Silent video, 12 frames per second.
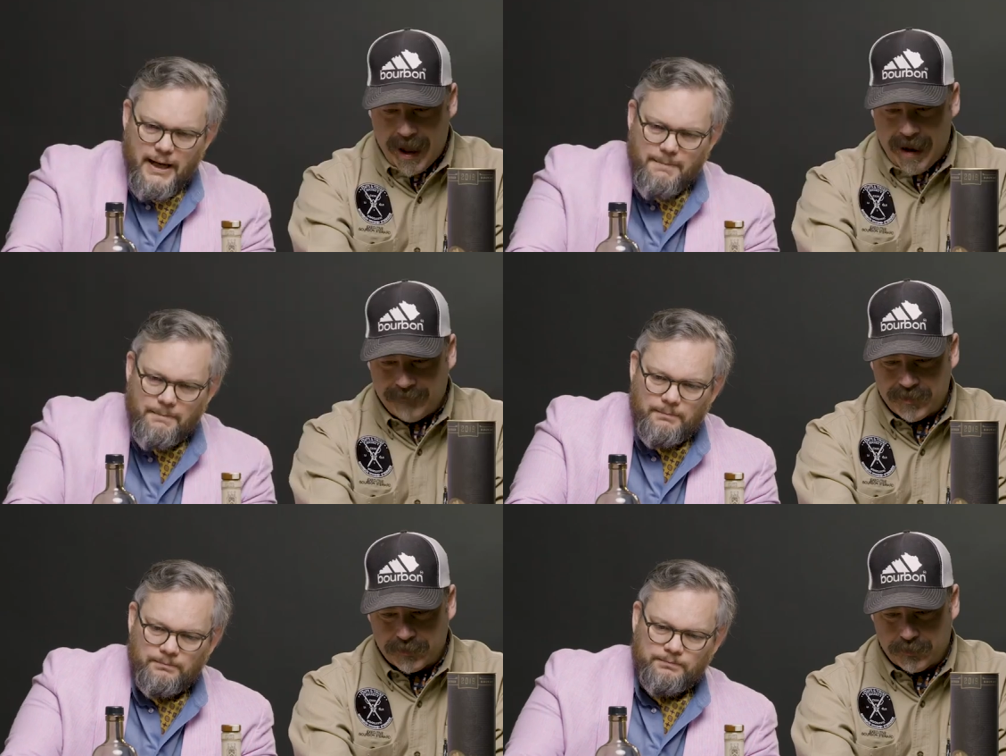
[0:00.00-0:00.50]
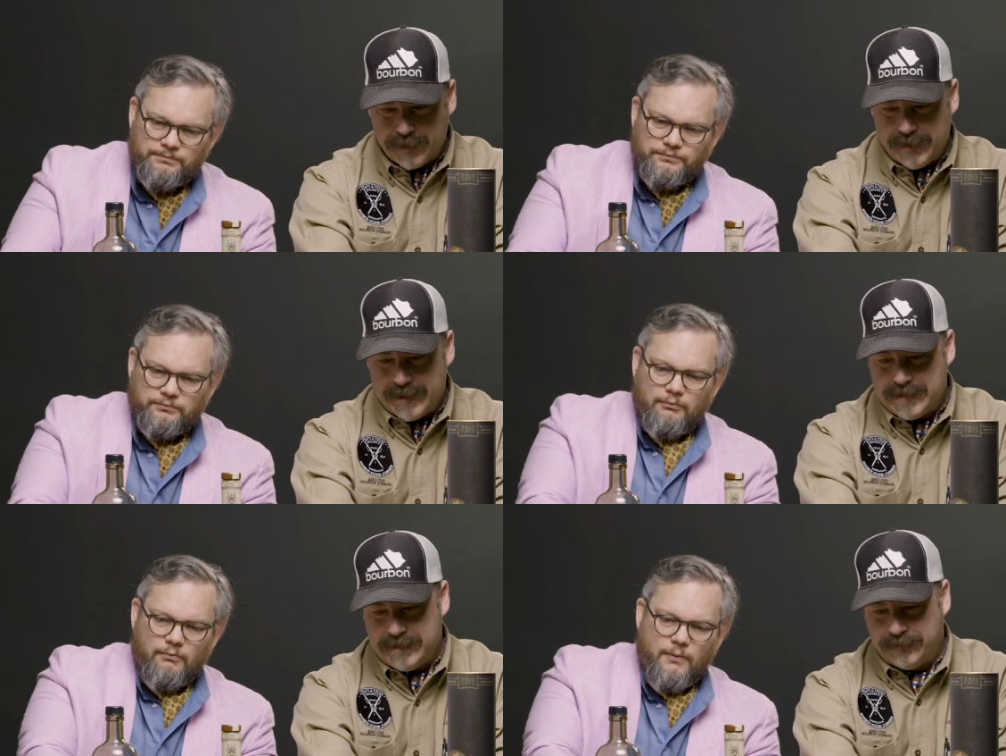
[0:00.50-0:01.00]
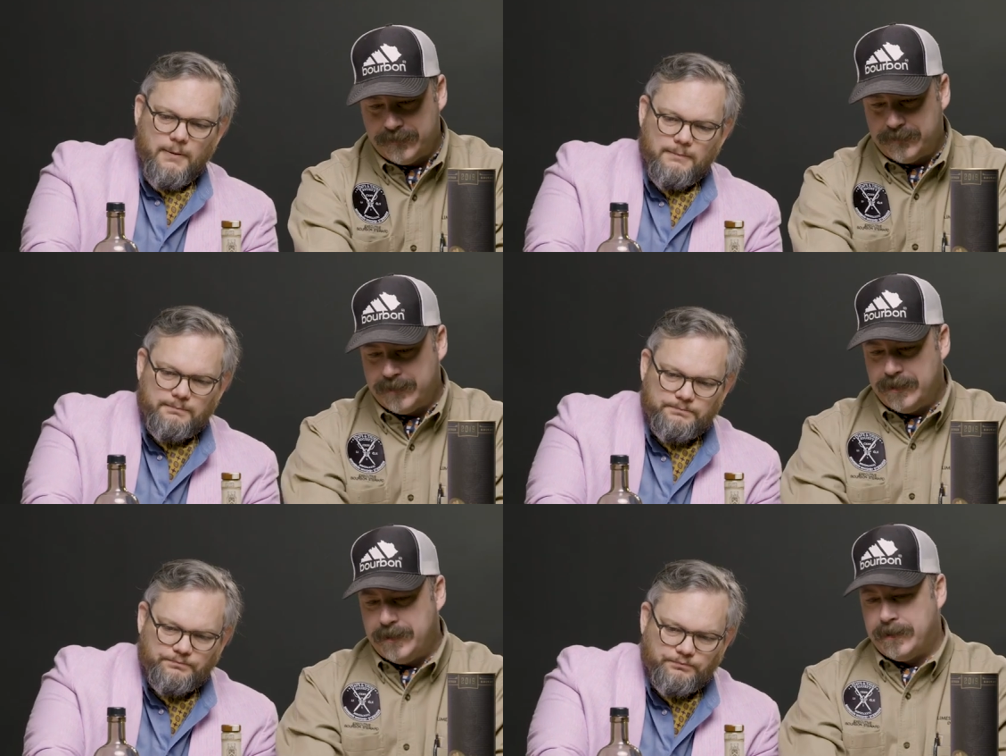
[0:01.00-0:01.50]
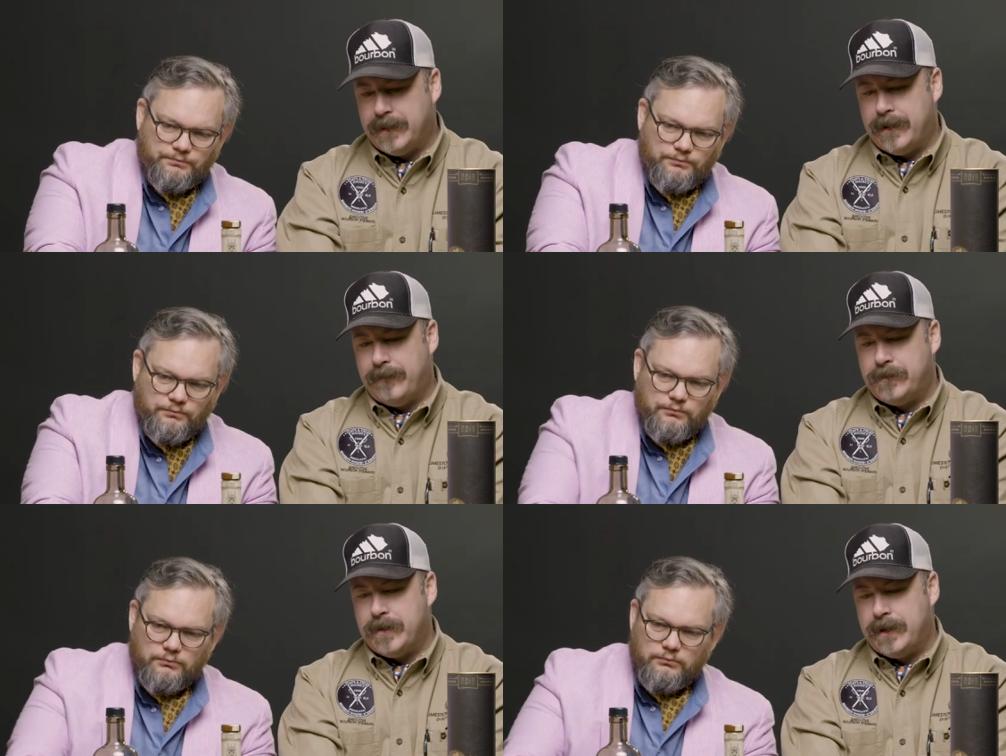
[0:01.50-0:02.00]
Speaker 1: Yeah. I um, have to agree, that's different than anything
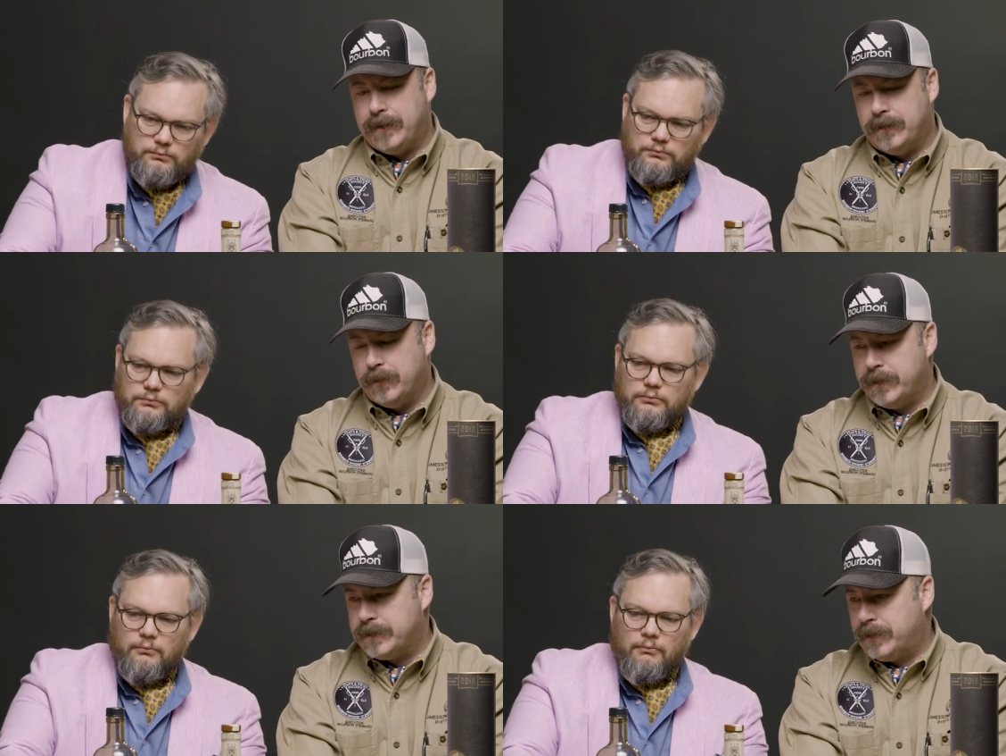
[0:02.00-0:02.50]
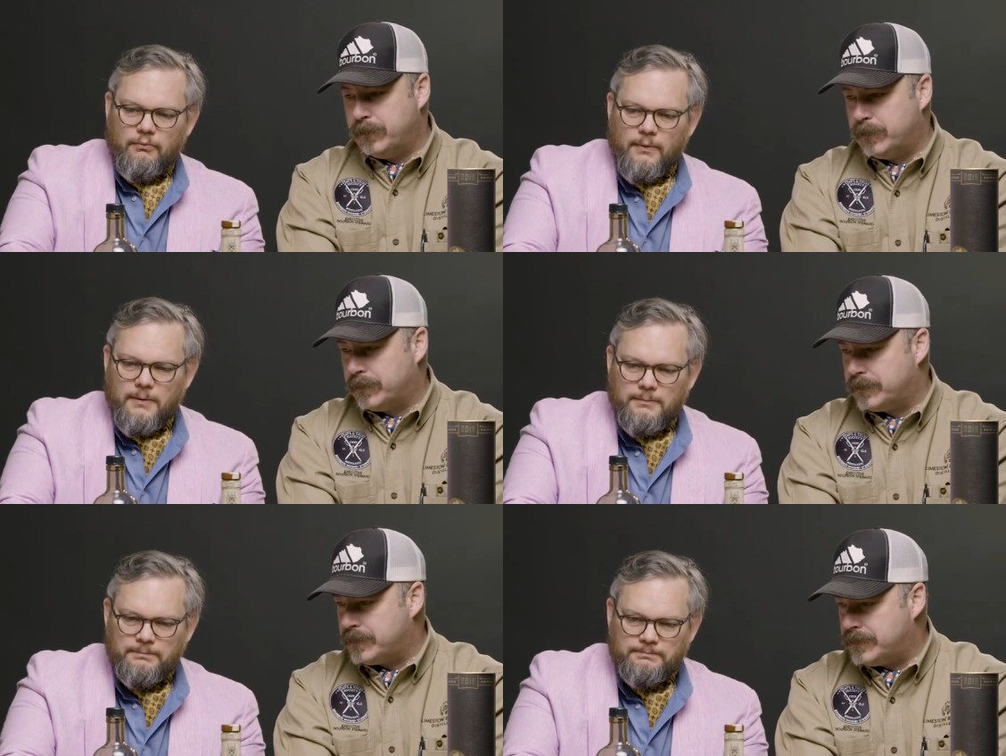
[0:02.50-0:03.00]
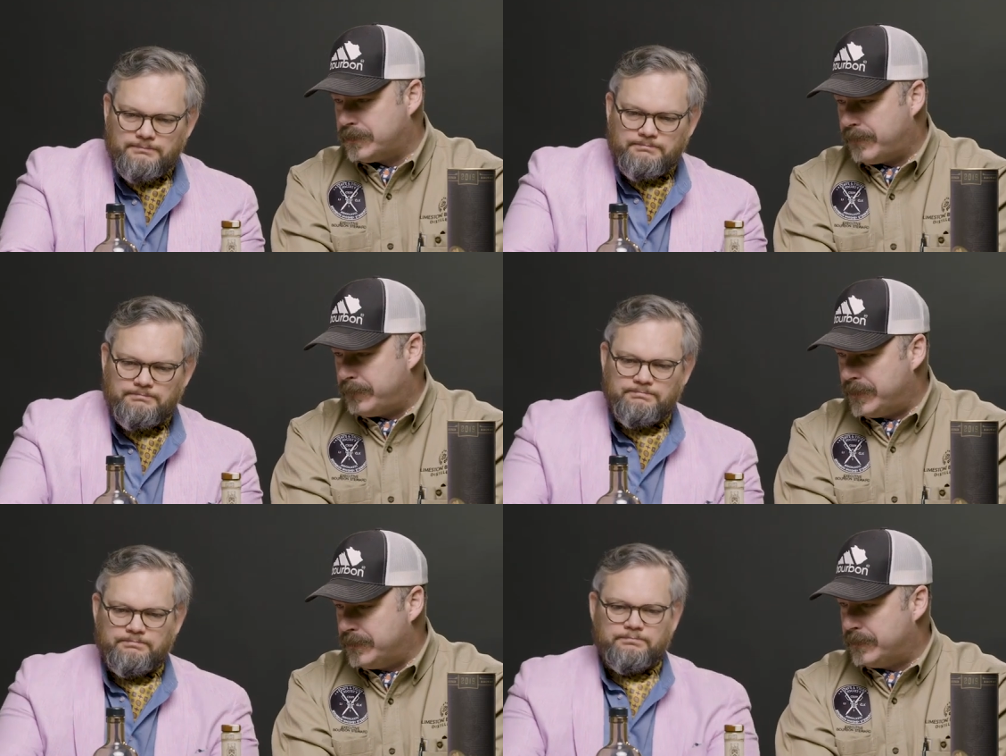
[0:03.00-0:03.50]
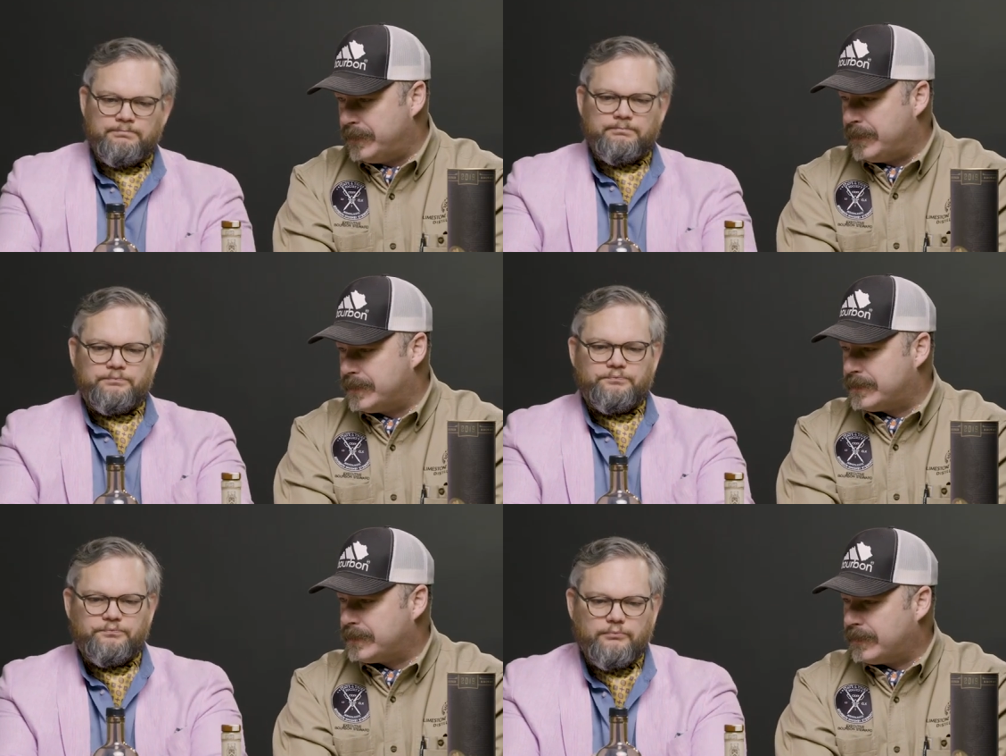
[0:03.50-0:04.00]
I've drank in the whiskey world since I've been doing
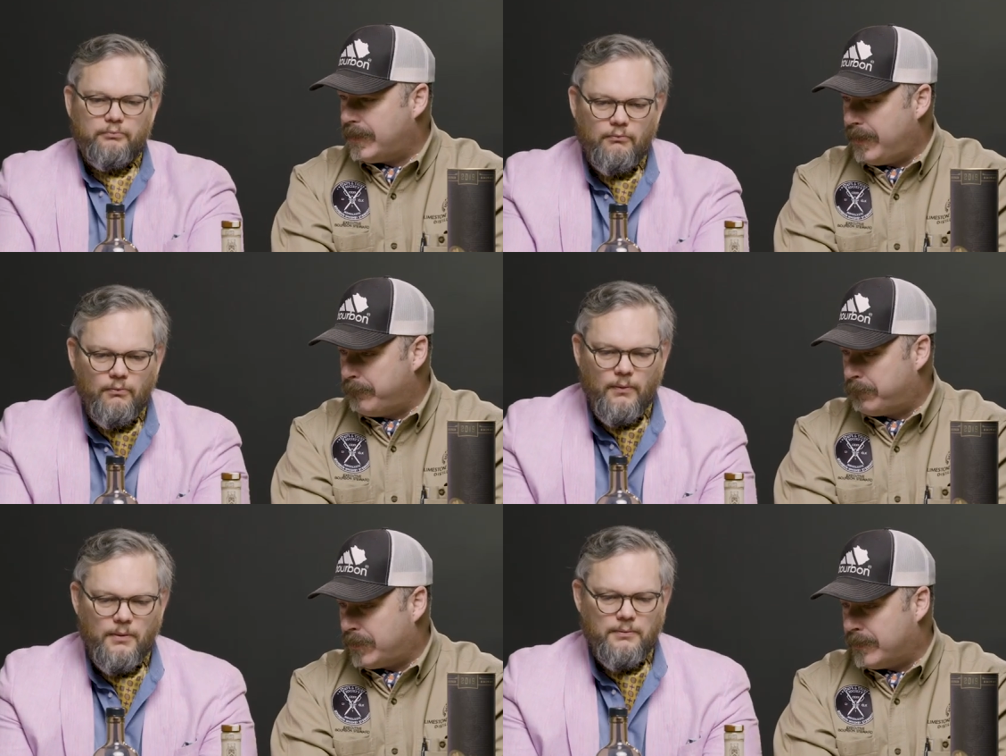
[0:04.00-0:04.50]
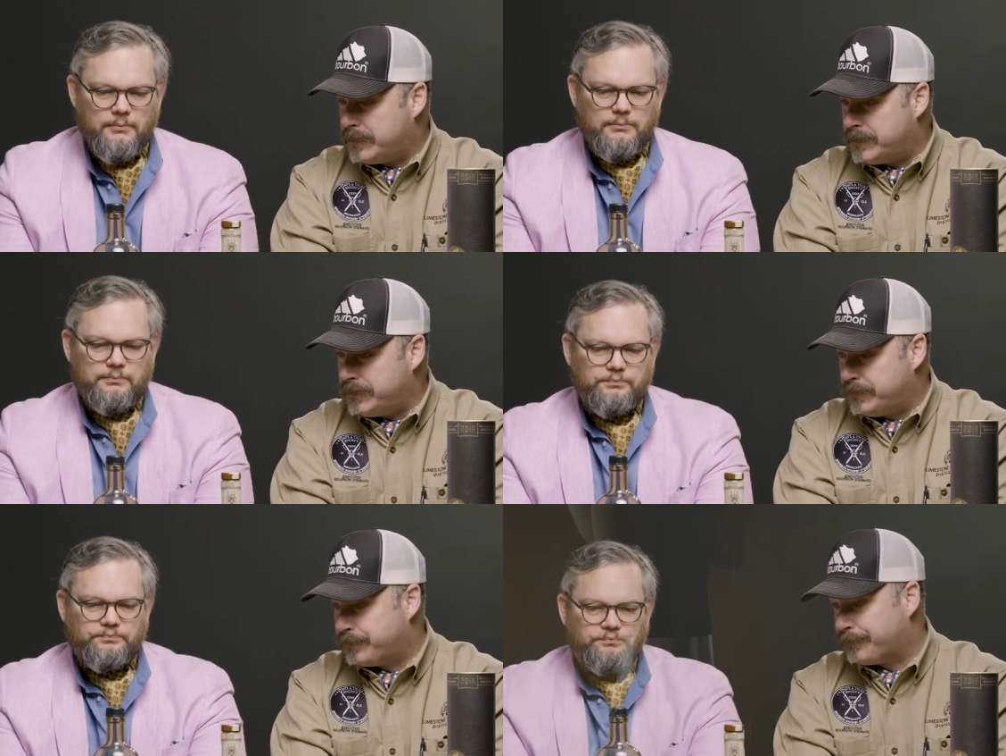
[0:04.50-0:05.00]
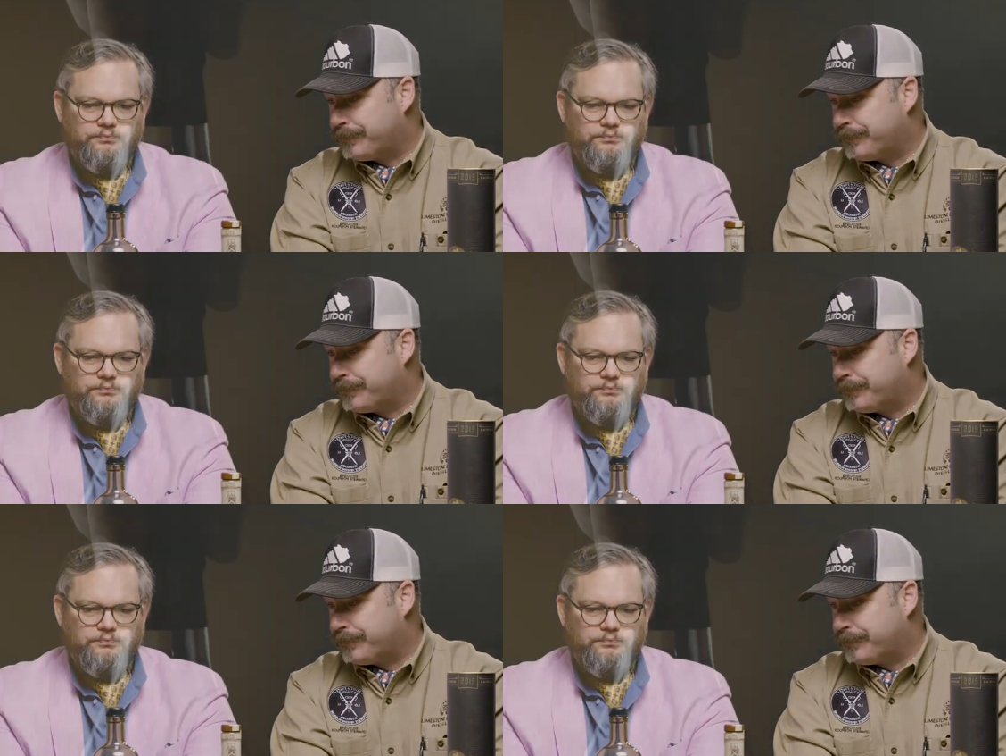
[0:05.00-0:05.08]
this, and prior to.